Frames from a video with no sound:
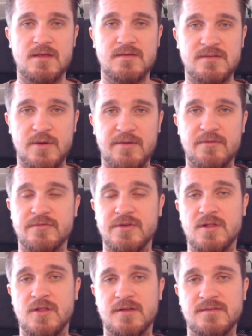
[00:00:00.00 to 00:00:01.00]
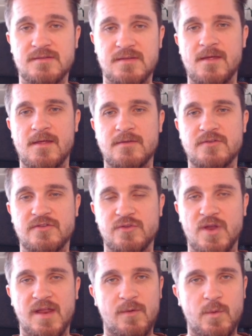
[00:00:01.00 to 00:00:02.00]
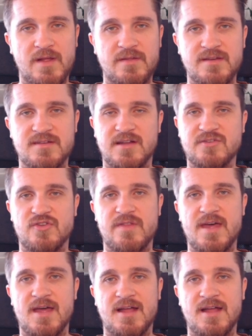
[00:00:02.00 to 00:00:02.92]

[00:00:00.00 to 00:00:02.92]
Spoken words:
Sorry everyone for your loss. Just thought I'd quickly touch on that.